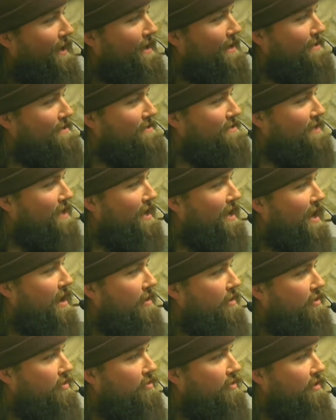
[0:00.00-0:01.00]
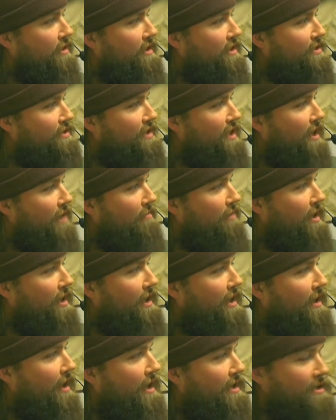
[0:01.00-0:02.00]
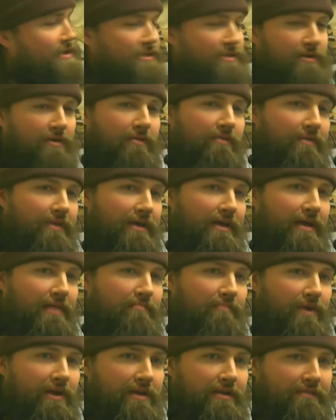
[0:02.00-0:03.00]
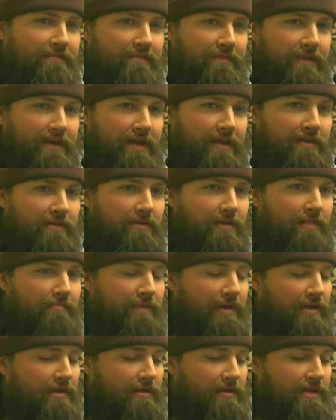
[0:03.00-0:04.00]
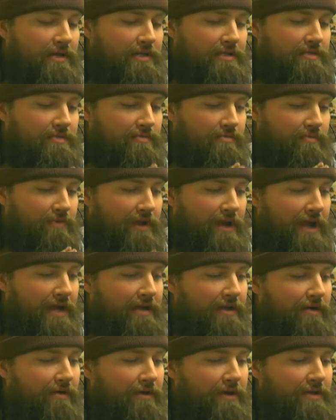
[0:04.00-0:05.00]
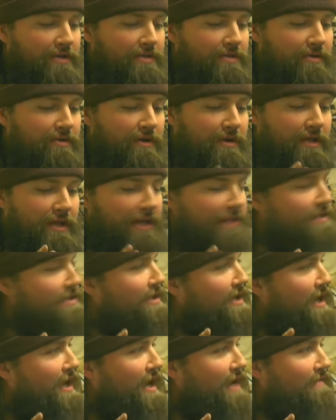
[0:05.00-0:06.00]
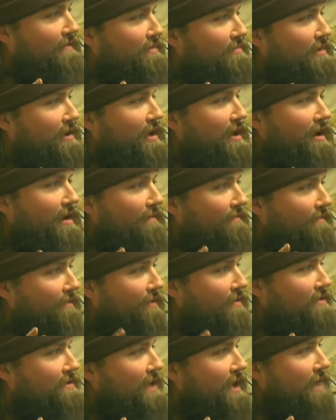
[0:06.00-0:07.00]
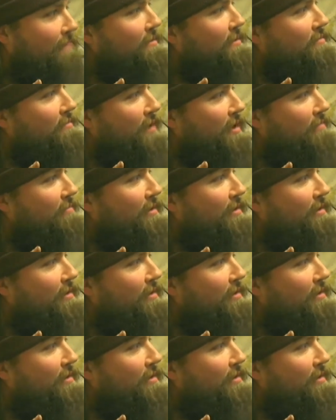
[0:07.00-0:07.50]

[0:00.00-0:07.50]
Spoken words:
say I'd do a good job right now. I just don't think I'm ready for that. You know what I mean? Because when I go into it, it's going to have to be a full-time commitment.